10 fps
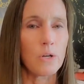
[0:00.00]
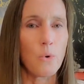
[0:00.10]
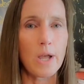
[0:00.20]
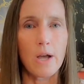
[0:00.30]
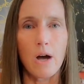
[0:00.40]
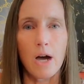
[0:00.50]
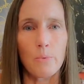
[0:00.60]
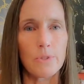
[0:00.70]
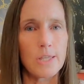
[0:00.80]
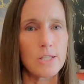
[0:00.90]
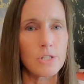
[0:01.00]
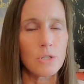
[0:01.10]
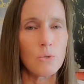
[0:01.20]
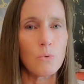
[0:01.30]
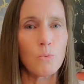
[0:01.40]
going on with these
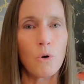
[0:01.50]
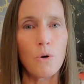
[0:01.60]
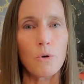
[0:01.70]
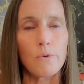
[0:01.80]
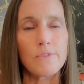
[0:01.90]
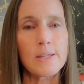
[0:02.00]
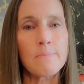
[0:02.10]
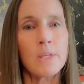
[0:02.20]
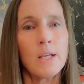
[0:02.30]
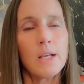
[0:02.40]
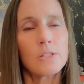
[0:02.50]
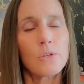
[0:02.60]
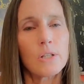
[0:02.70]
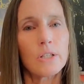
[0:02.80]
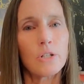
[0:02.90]
two wolves.
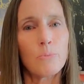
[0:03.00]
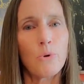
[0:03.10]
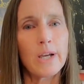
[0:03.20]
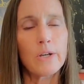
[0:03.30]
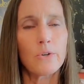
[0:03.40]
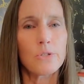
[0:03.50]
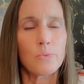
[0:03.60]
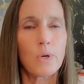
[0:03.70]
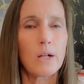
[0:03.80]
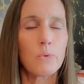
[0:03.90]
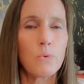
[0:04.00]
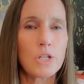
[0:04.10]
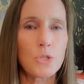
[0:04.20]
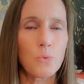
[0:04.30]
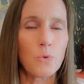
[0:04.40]
So the little boy goes, well,
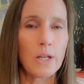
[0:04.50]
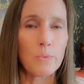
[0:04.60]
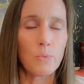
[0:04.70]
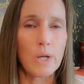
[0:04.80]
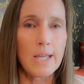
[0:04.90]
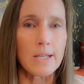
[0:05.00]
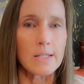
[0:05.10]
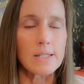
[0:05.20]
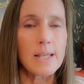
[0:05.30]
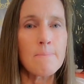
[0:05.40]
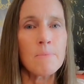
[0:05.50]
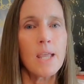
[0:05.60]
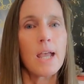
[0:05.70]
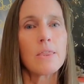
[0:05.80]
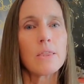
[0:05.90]
which one wins?
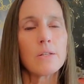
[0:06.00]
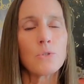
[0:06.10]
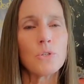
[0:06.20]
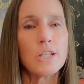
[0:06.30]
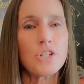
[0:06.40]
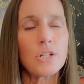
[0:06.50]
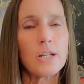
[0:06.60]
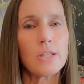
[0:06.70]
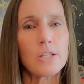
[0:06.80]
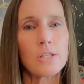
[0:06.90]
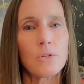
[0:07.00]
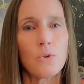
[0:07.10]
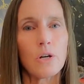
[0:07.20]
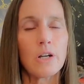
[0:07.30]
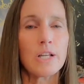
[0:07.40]
And traditionally,
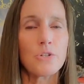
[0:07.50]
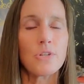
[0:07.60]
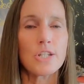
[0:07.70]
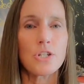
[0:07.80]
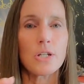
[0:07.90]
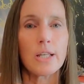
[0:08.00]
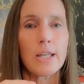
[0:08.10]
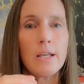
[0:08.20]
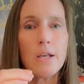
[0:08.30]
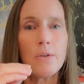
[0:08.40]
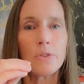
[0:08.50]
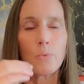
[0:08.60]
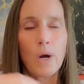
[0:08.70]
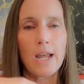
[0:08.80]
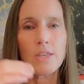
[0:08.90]
not traditionally,
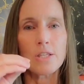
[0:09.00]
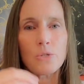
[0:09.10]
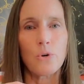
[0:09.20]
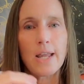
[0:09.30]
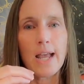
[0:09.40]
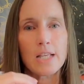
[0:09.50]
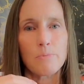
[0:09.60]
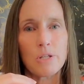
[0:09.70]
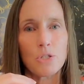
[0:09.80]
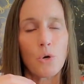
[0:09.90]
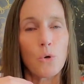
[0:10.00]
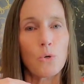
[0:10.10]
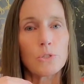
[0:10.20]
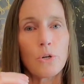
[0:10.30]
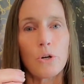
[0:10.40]
the way the story has been
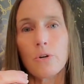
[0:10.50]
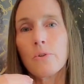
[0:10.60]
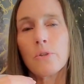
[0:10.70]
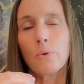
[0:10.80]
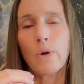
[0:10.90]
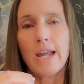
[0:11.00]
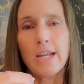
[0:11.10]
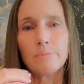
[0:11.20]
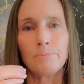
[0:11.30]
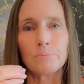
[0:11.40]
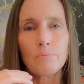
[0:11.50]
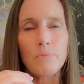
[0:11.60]
told, or the way